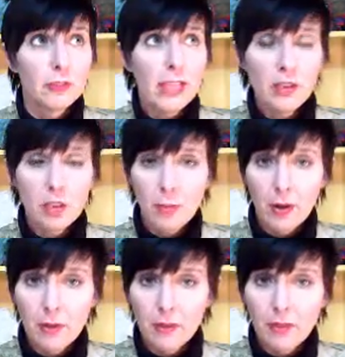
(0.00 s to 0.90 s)
fleshy
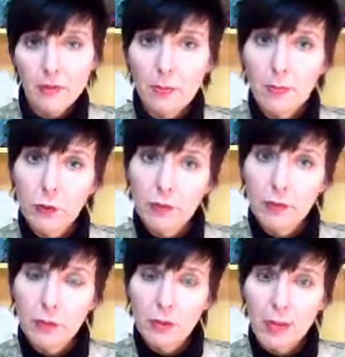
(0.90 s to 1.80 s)
part of the roof
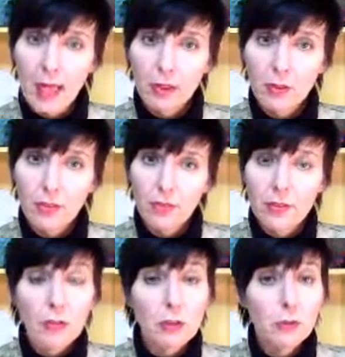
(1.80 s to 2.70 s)
of your mouth.
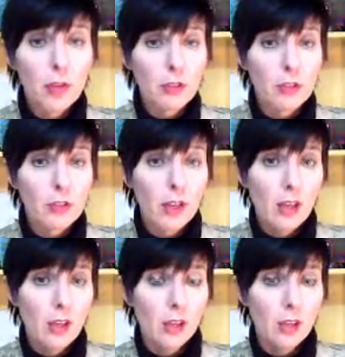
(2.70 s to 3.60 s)
If you run your
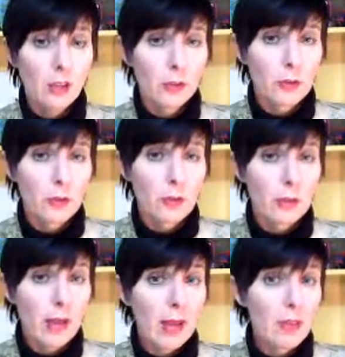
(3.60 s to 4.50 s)
tongue along the roof of
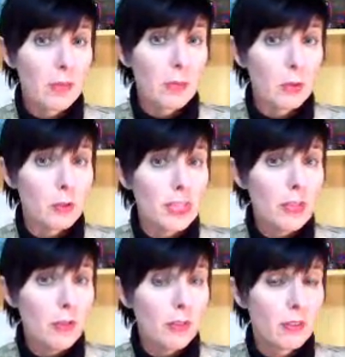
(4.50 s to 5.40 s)
your mouth from your
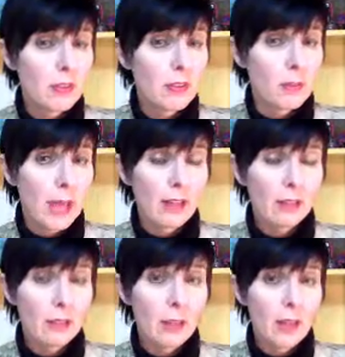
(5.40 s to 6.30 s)
teeth to the back
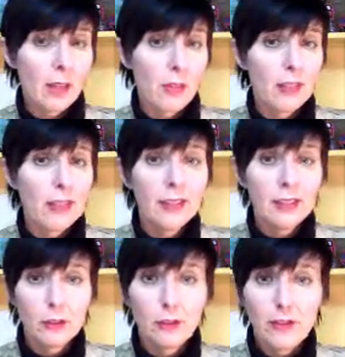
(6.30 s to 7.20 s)
of your mouth,
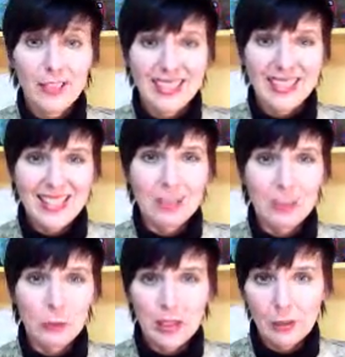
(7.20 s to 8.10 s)
you'll feel it
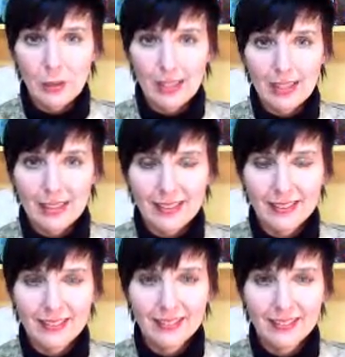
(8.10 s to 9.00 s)
tickle when you hit it.
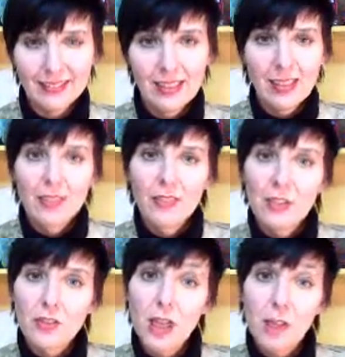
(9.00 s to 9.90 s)

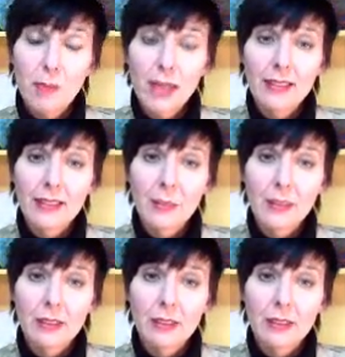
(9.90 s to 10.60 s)
The soft palate can be